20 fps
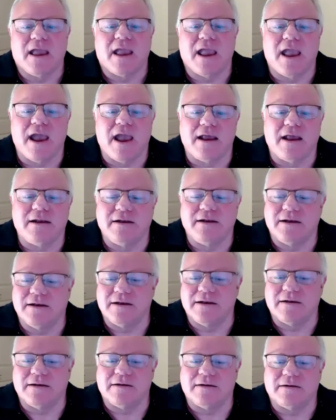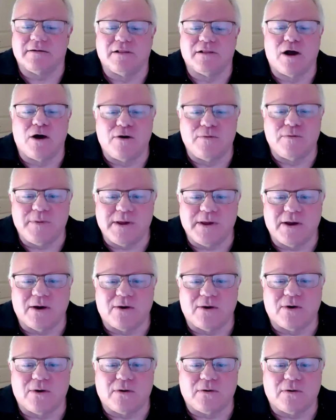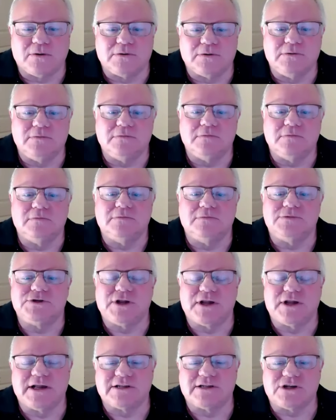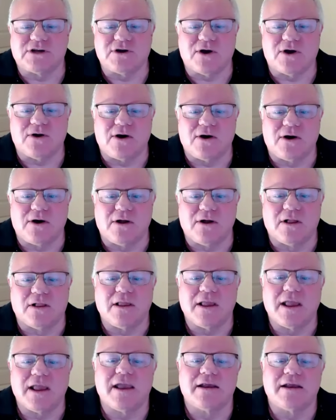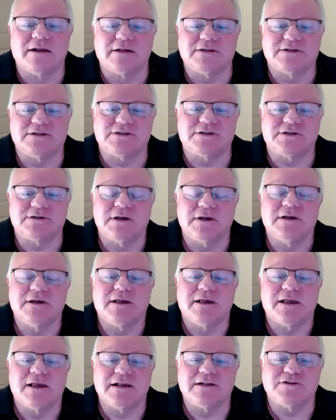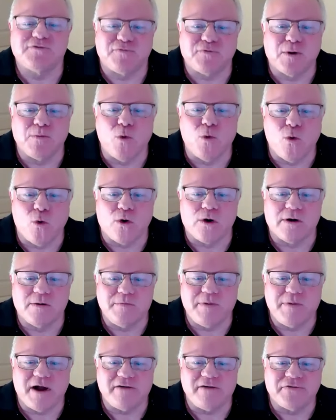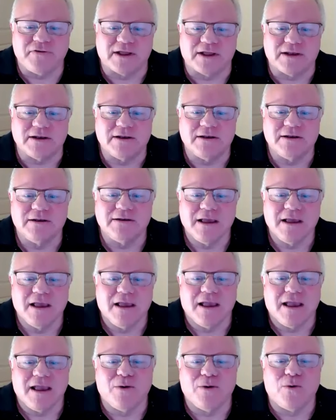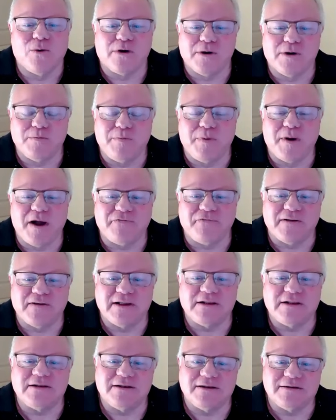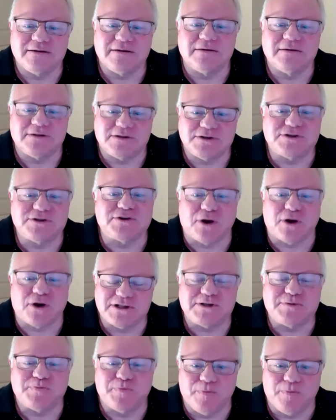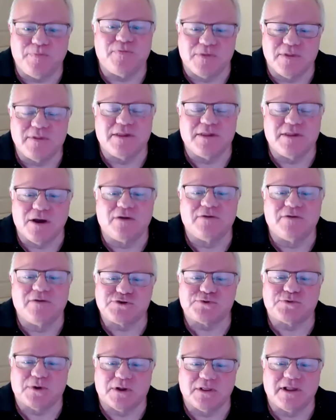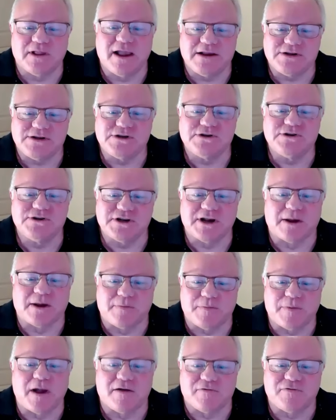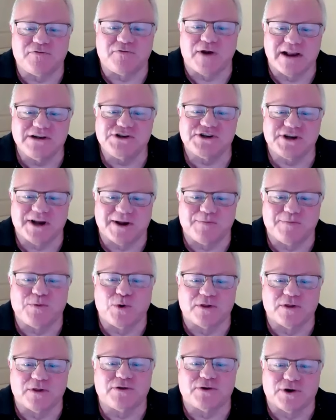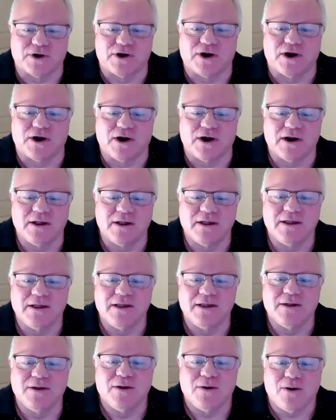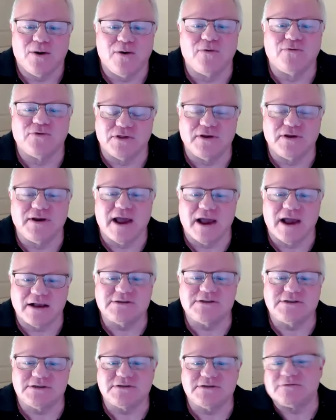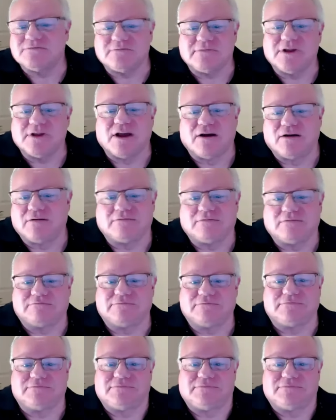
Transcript: and lo and behold, she gets a call, and it's from Warren Buffett. And Warren Buffett starts, you know, this relationship, a friendship with her over the next, you know,